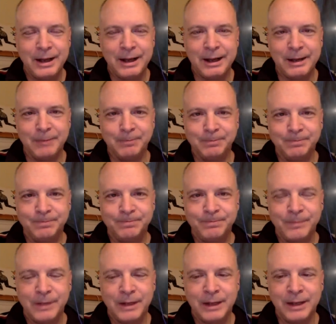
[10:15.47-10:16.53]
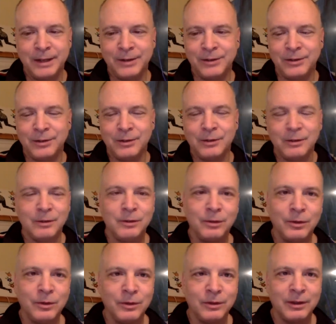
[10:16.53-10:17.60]
um, is
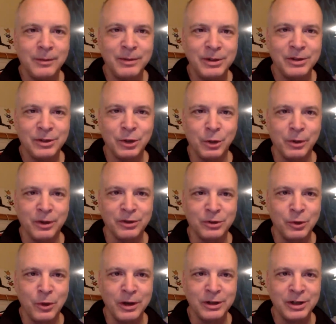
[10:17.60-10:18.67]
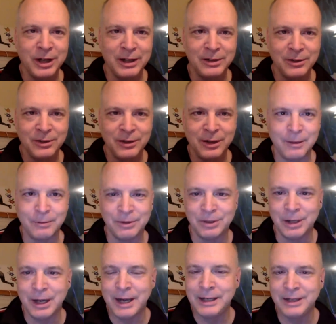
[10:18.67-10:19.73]
I mean, just go to our scoring chances. It
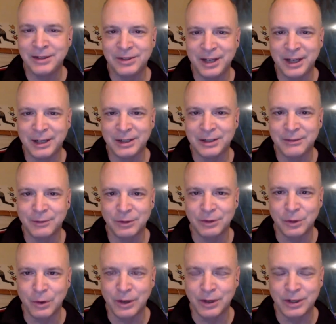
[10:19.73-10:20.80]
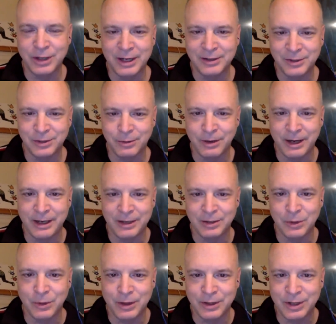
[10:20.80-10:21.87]
was nine to six for scoring chances, right. Brady
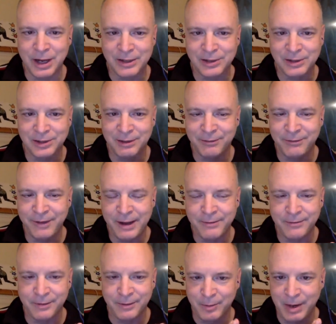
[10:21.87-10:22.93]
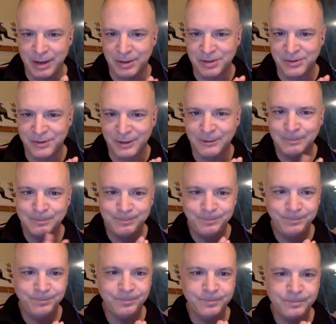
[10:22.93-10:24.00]
scoring chances in favor of Bakersfield.
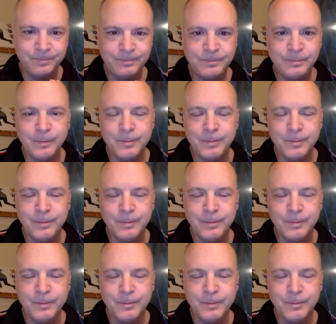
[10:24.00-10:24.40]
Mm-hmm.